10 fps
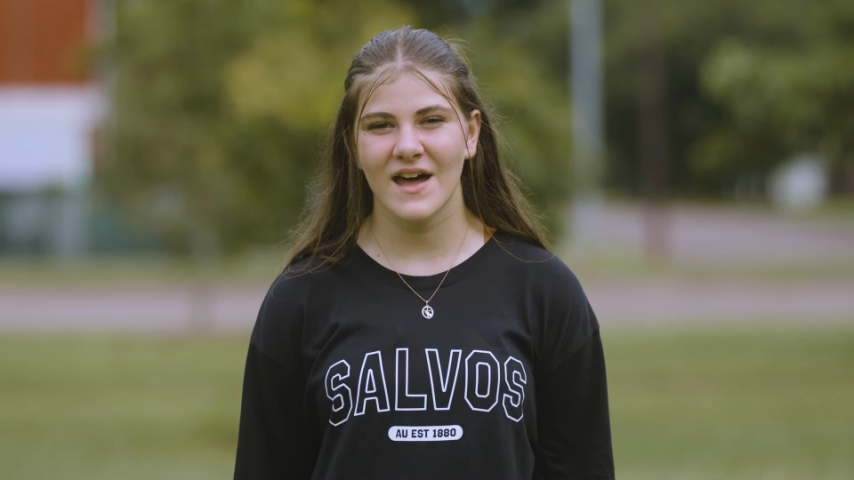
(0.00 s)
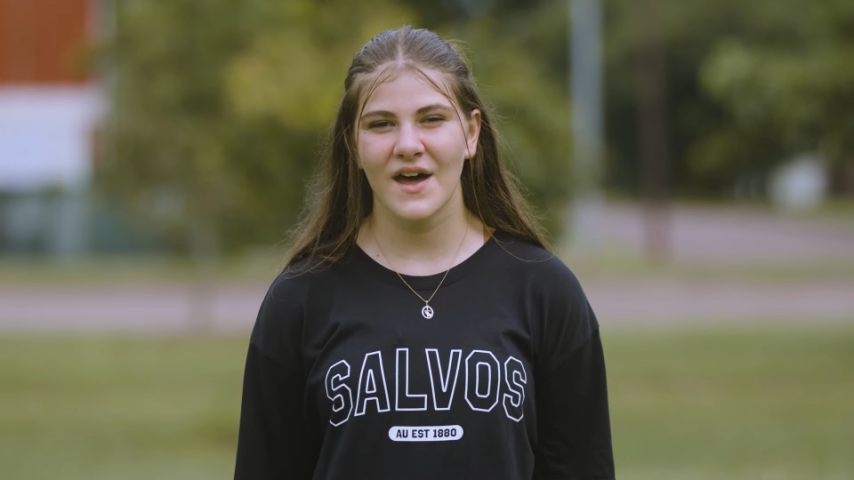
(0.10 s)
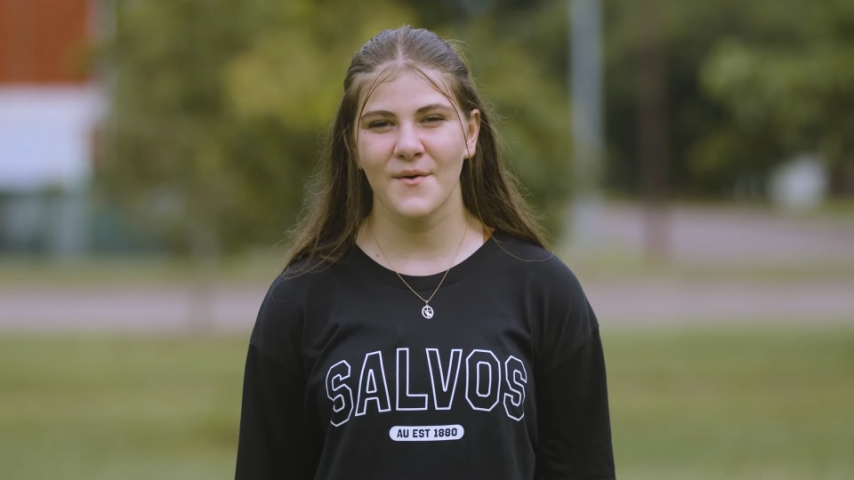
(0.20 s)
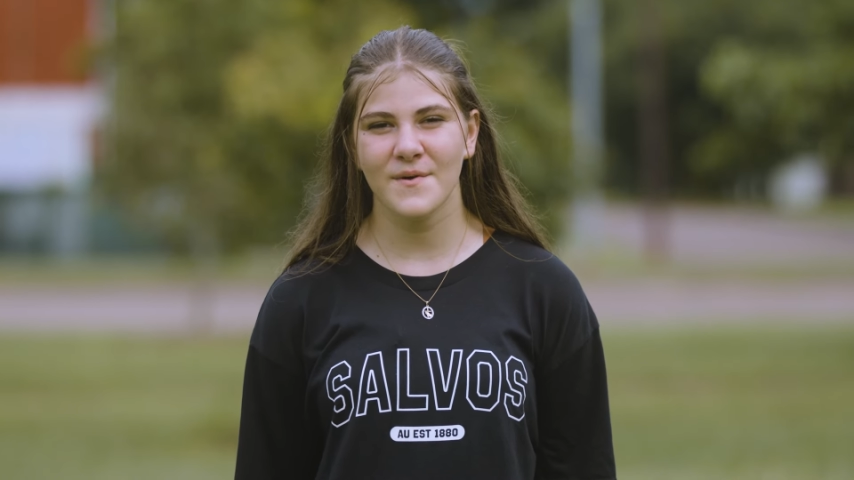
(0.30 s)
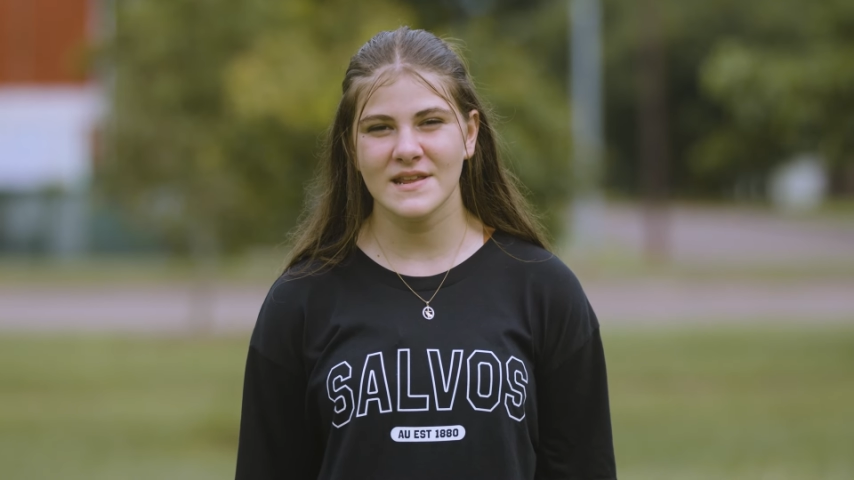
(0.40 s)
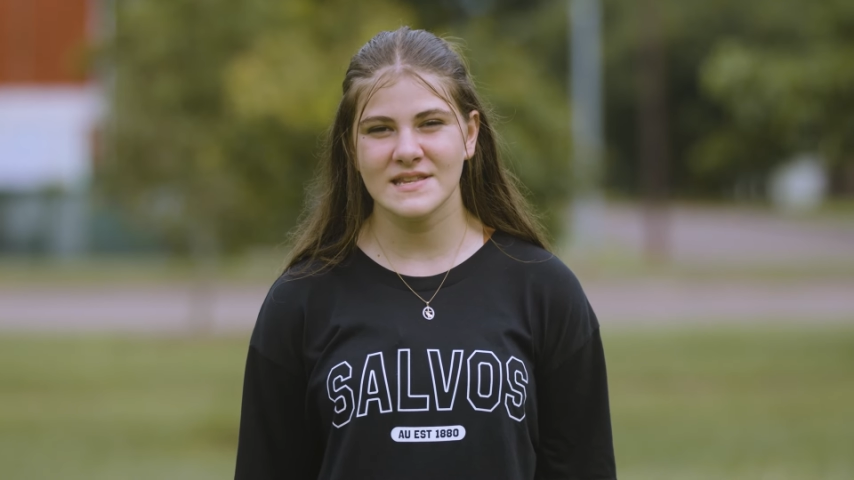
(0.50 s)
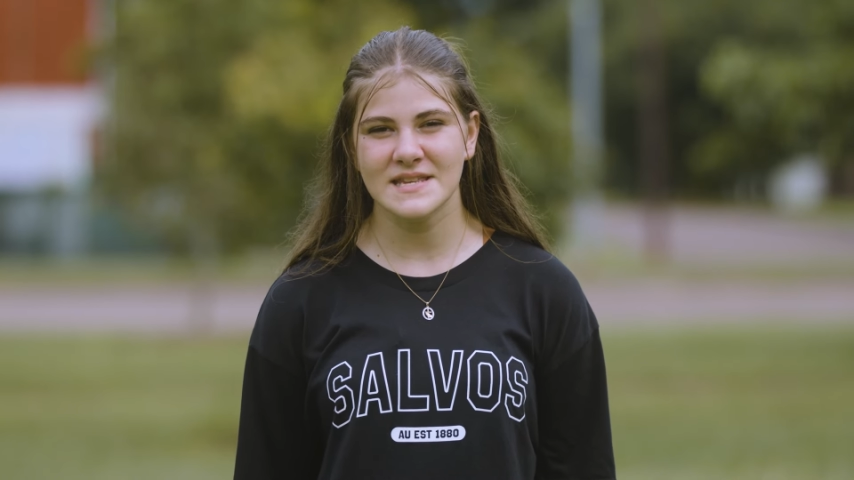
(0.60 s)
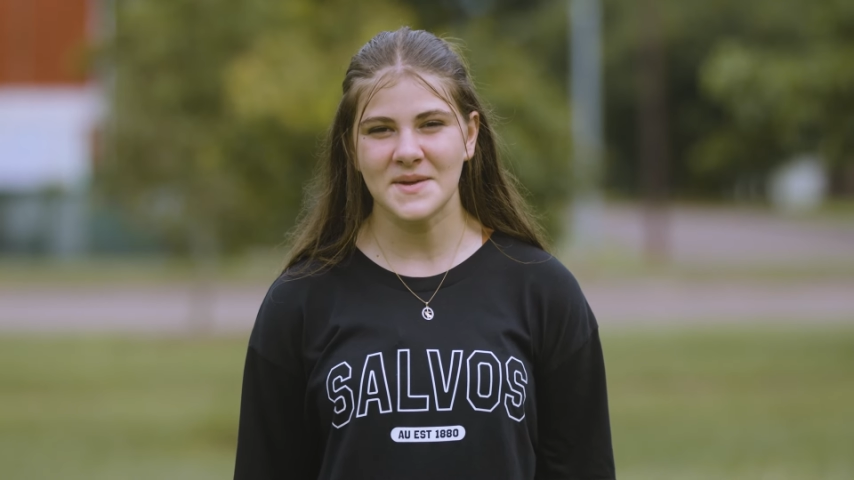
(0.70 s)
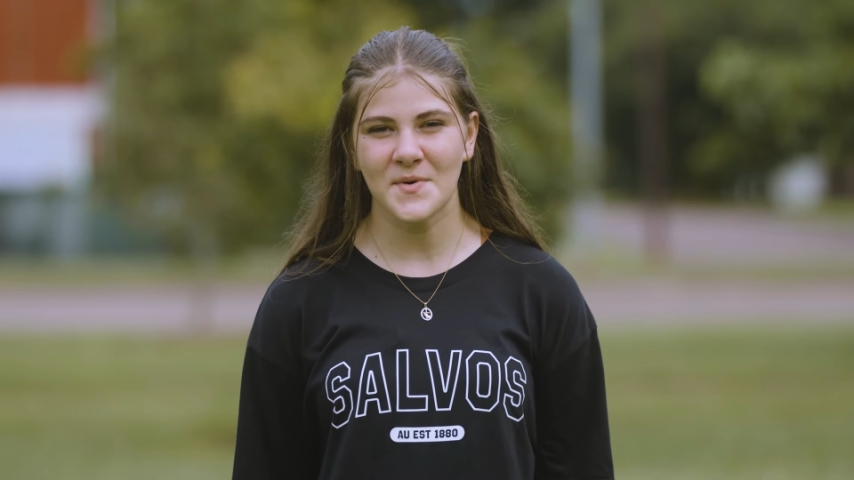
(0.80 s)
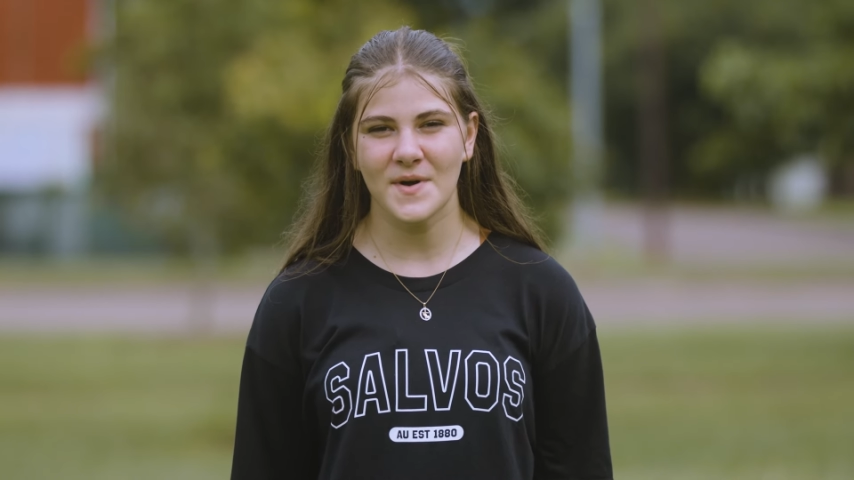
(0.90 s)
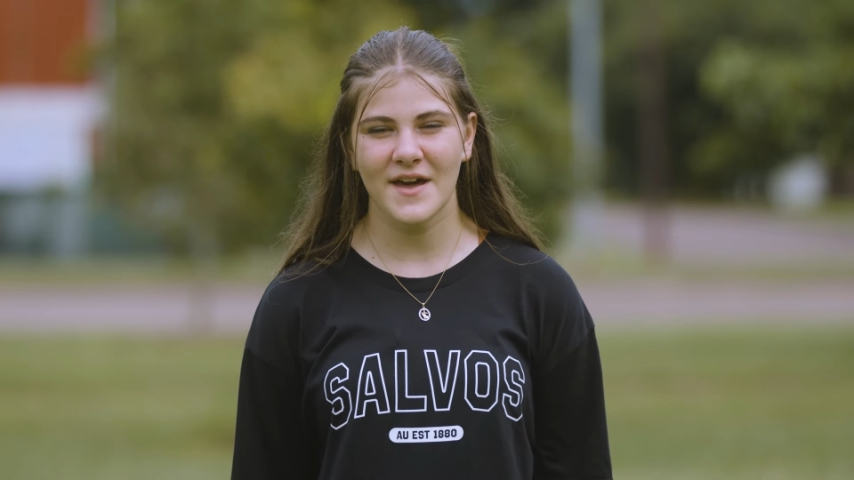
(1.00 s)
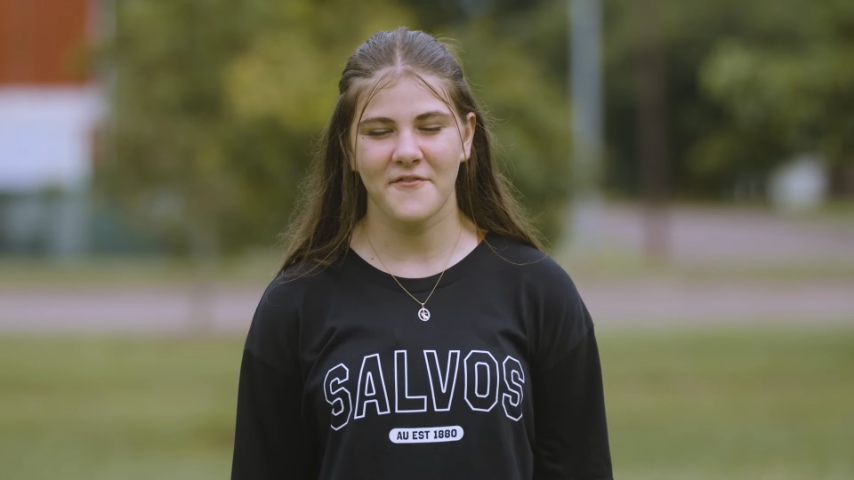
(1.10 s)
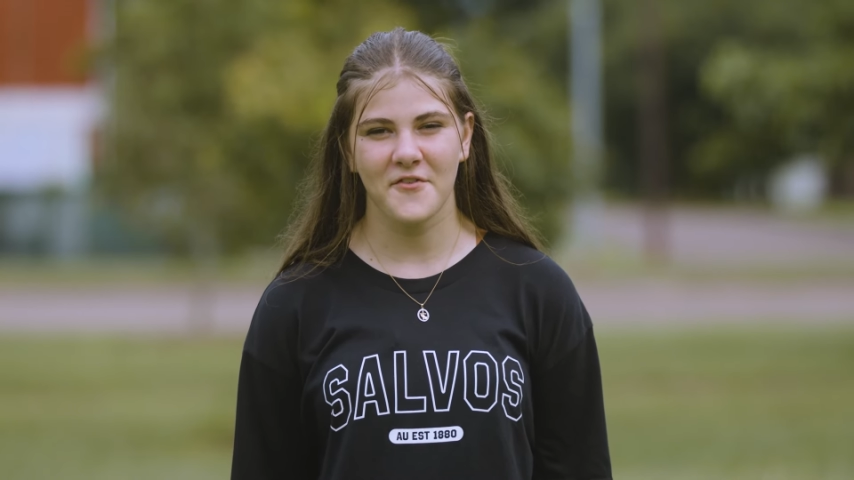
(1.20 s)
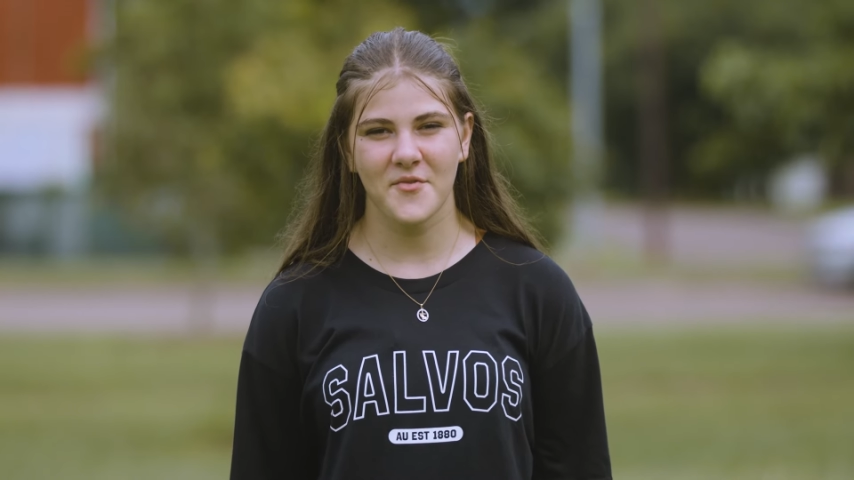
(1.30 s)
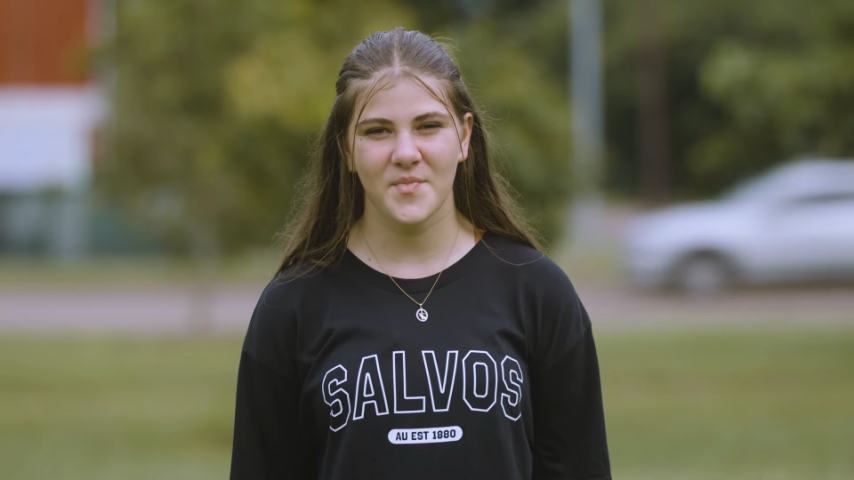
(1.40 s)
I want to see more
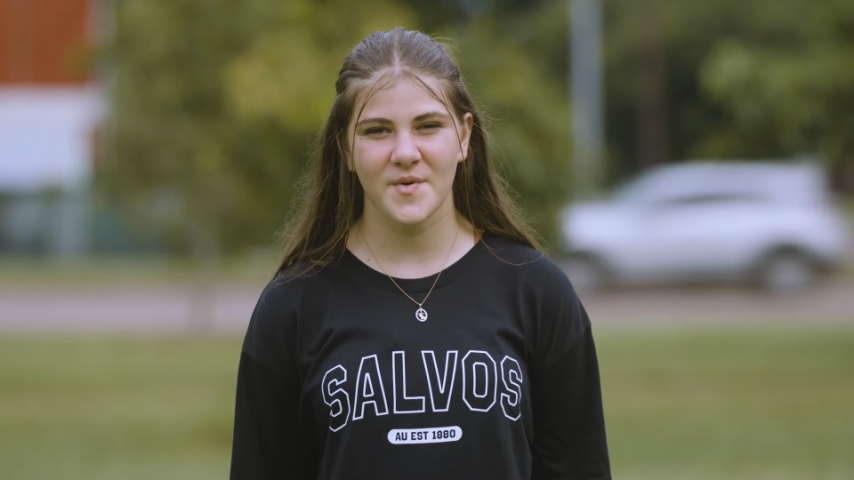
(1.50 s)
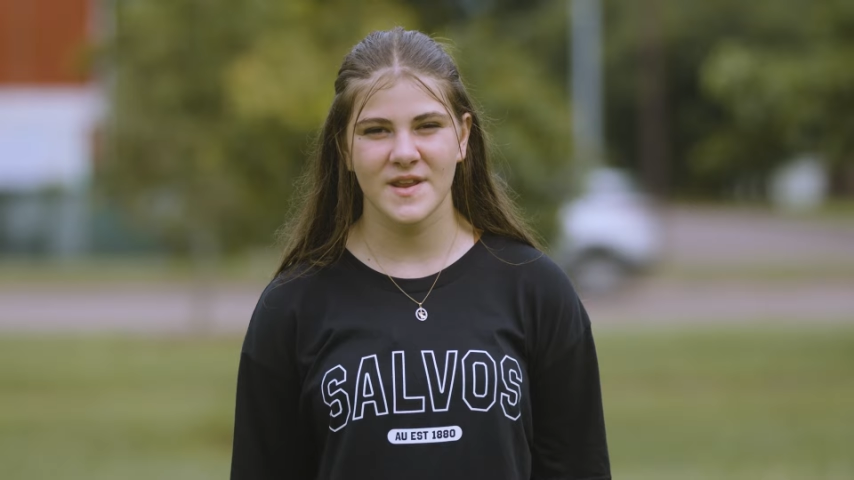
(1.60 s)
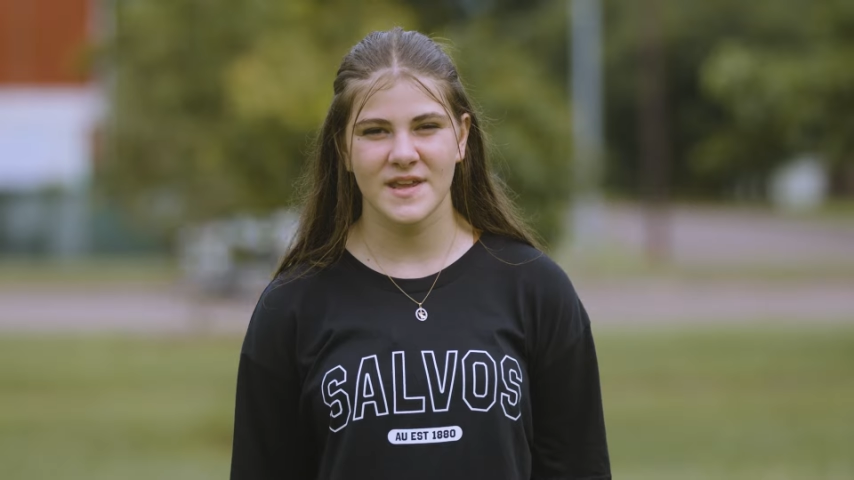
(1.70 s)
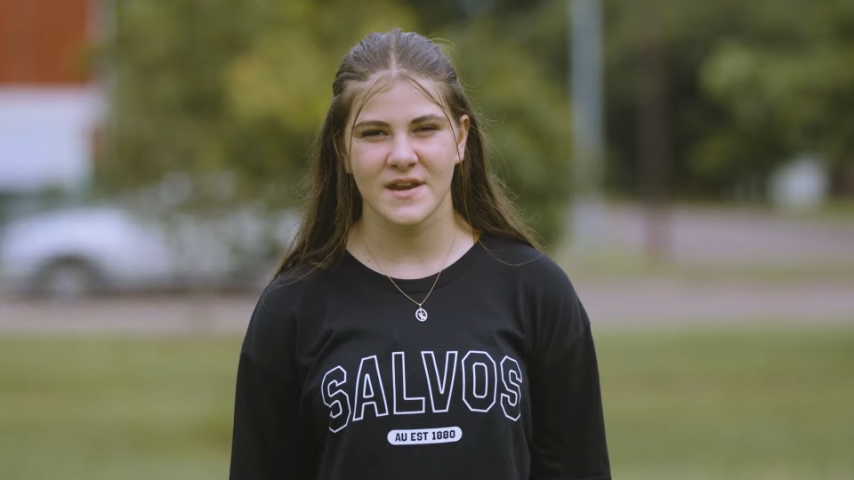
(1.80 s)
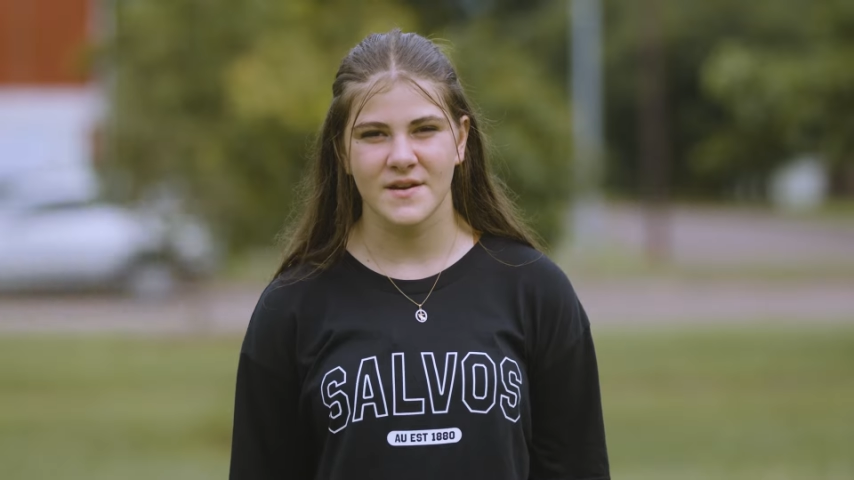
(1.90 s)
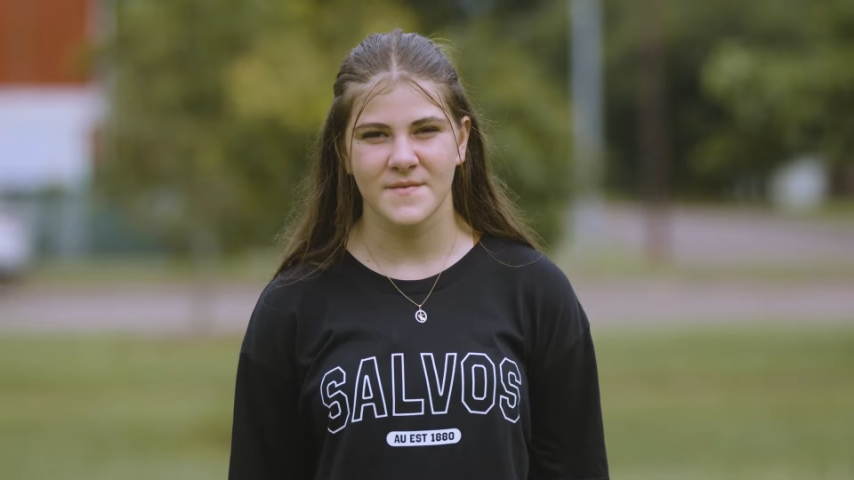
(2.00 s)
effort put in.